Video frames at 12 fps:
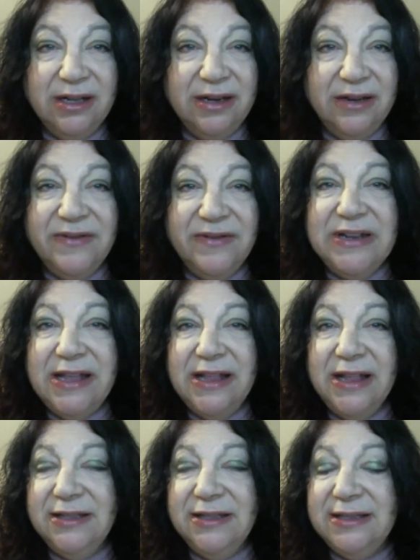Every day
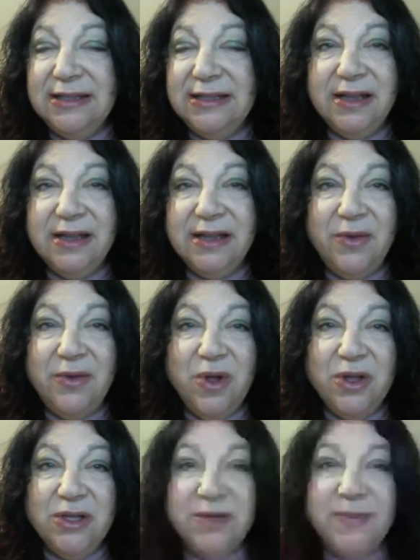this little kid
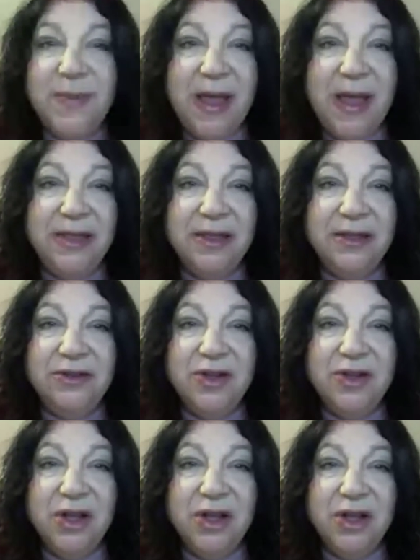walks by and the
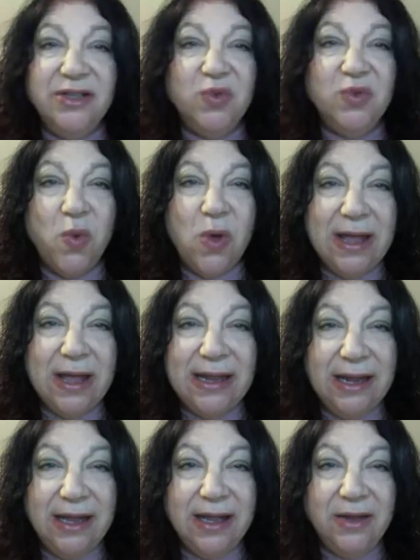dog is
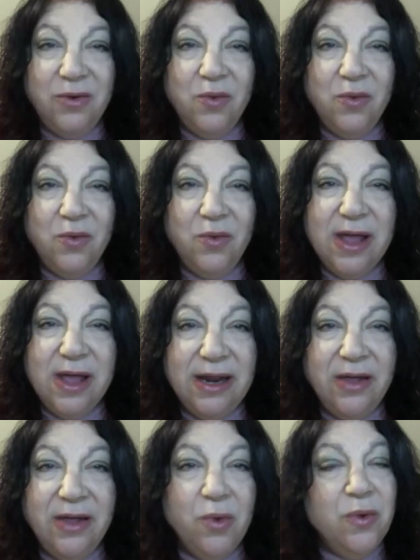whining and
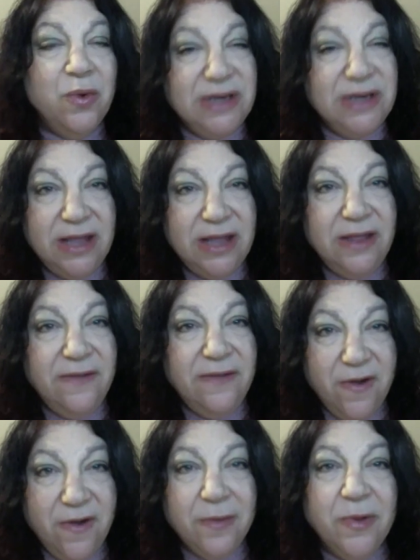whining. Well, one day the
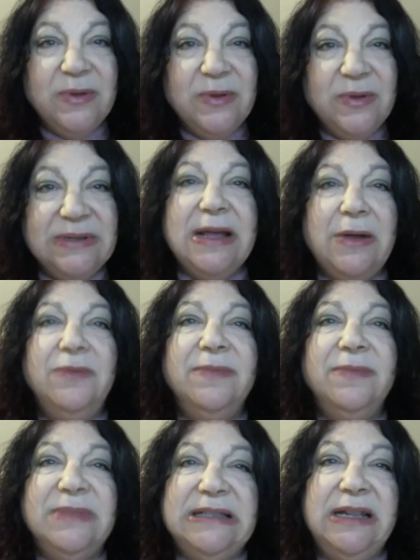farmer was out
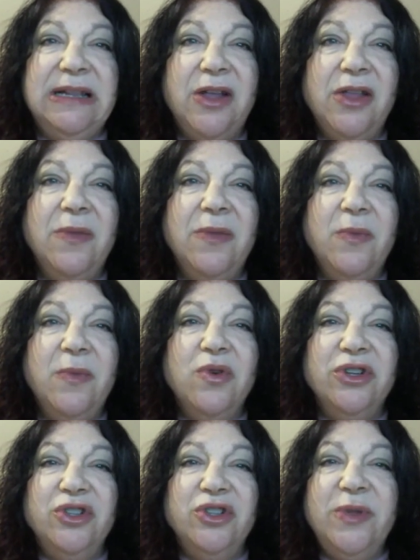sitting on the
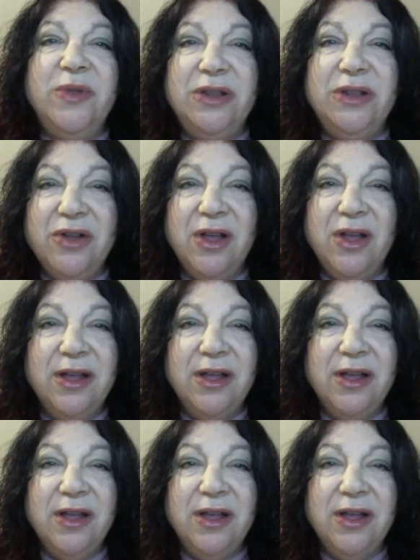porch with the dog,